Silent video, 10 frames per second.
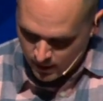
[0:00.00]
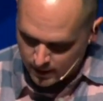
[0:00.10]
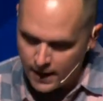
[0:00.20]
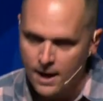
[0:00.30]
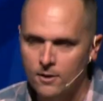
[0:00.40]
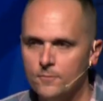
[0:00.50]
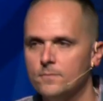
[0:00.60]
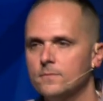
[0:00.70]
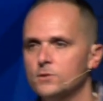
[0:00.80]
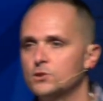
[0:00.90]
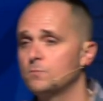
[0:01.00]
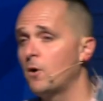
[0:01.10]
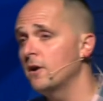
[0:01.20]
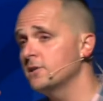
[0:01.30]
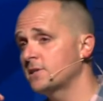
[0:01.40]
Now, the
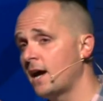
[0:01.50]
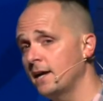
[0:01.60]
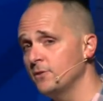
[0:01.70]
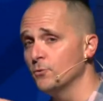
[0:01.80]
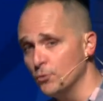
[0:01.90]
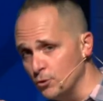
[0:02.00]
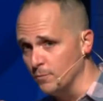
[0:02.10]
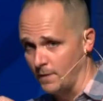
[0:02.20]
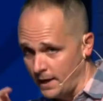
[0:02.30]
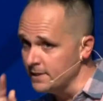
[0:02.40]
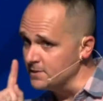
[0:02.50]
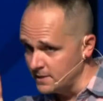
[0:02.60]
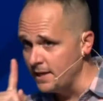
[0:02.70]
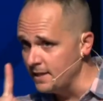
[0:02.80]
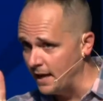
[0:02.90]
smartest guy in the room, I can
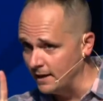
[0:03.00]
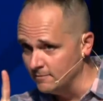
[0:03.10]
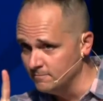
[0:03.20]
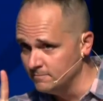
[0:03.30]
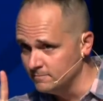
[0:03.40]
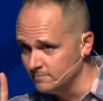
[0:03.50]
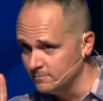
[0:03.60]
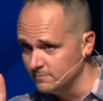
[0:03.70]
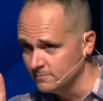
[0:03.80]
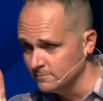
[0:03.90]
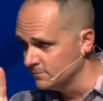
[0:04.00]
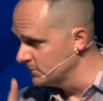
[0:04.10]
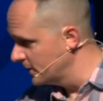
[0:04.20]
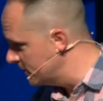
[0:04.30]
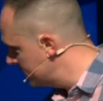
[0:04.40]
say that,
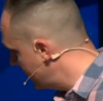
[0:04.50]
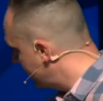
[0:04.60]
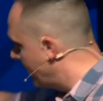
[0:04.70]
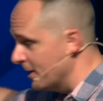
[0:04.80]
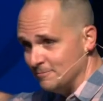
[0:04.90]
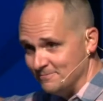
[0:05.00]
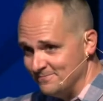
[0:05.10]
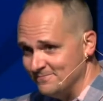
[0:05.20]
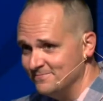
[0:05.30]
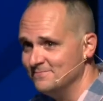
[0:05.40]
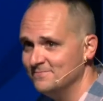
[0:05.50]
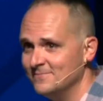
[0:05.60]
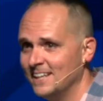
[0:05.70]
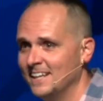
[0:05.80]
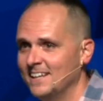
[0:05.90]
is that guy.
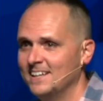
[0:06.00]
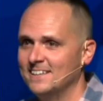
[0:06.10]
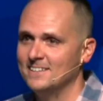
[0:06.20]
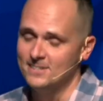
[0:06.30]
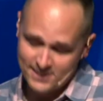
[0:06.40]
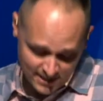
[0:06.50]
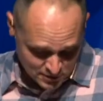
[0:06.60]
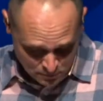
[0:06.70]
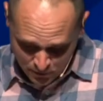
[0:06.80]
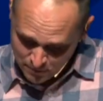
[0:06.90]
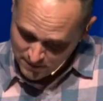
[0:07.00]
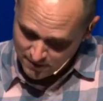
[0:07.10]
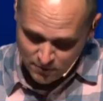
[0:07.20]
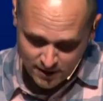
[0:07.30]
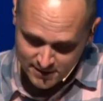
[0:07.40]
This guy's smart,
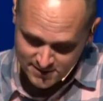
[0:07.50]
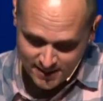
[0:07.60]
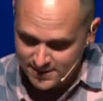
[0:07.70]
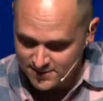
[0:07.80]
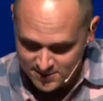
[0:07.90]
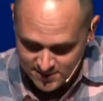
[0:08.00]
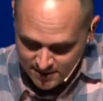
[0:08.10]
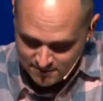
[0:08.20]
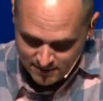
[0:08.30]
man. Rocket scientist stuff.